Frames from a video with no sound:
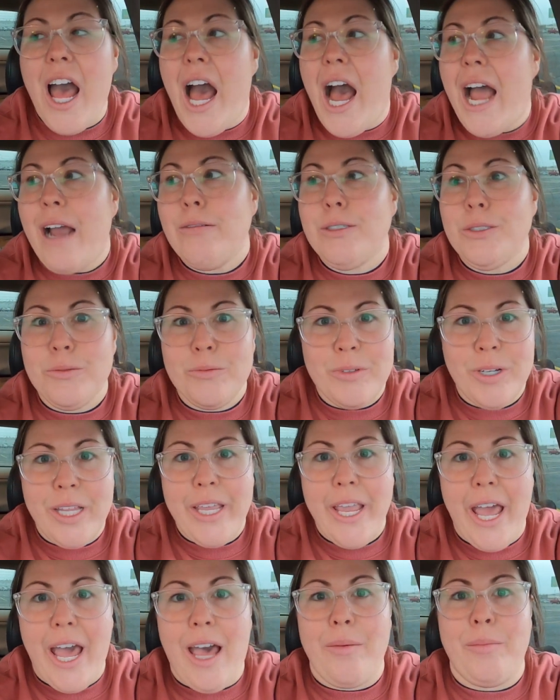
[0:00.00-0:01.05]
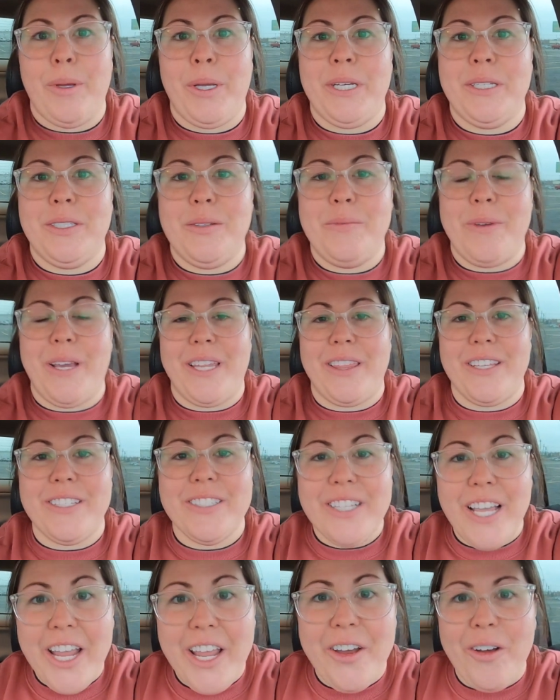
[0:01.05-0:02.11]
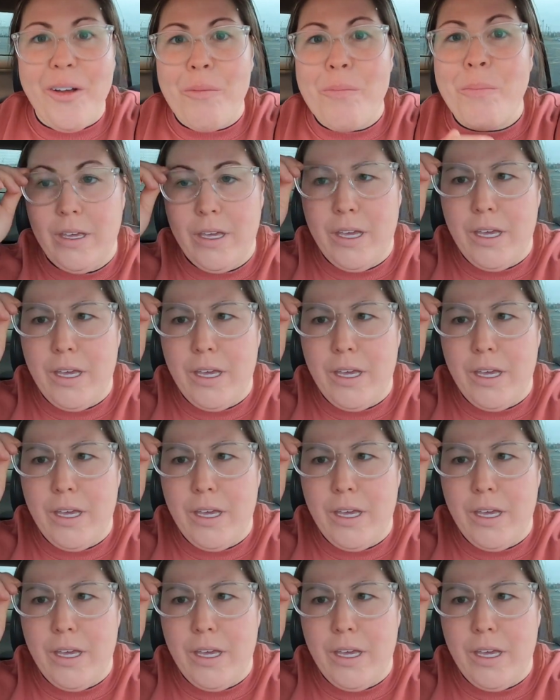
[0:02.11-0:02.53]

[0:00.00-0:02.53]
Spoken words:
I was really happy to make the sale,